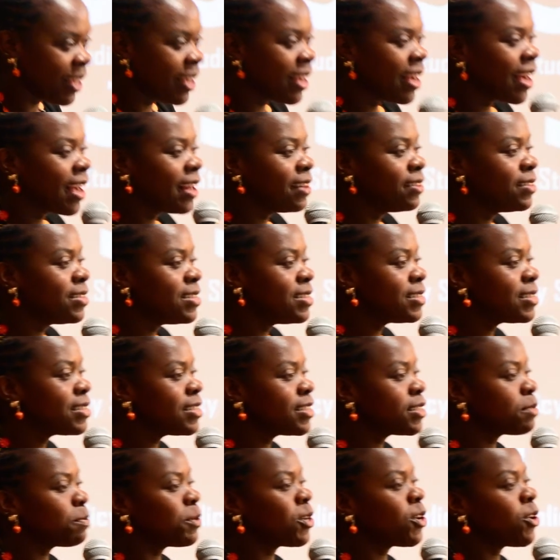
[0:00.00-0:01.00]
And this
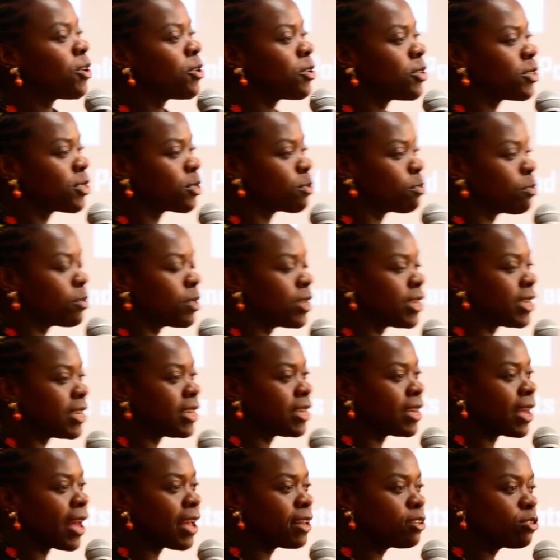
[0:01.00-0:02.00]
is because
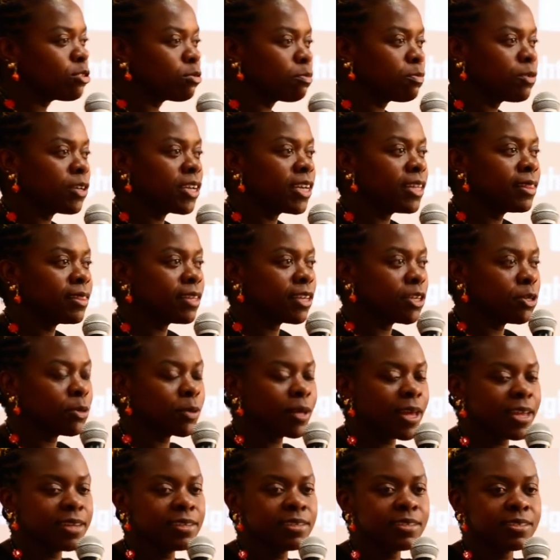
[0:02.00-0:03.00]
we had to bring in the
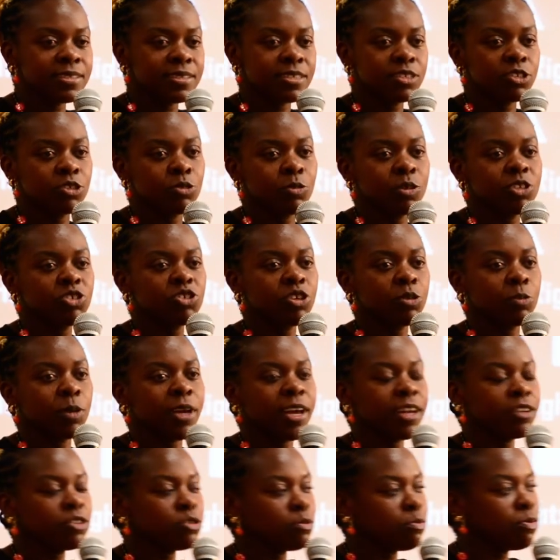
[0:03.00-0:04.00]
Uganda situation, we
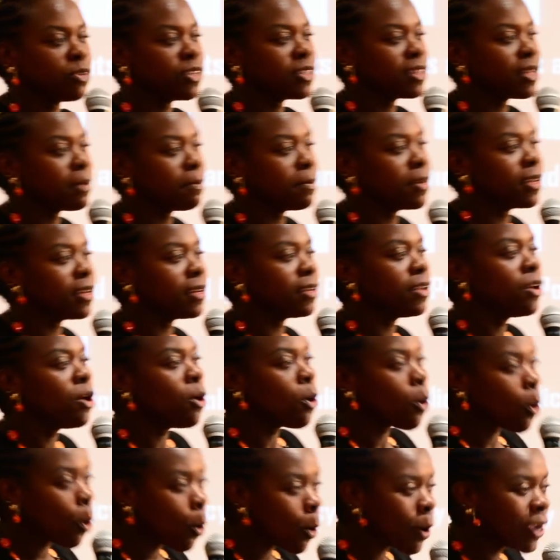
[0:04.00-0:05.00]
had to bring them in
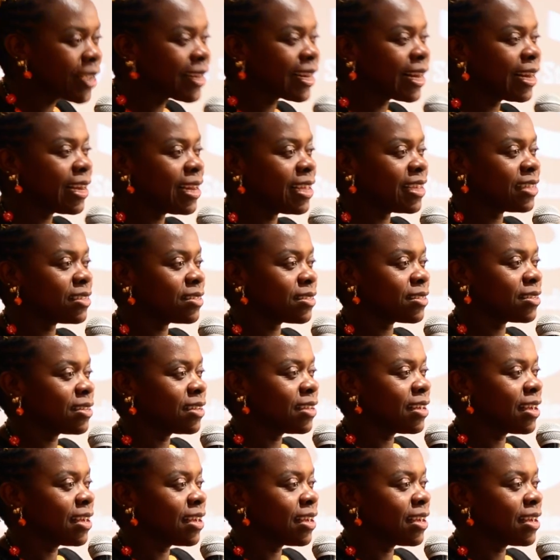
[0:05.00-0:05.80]
quite late.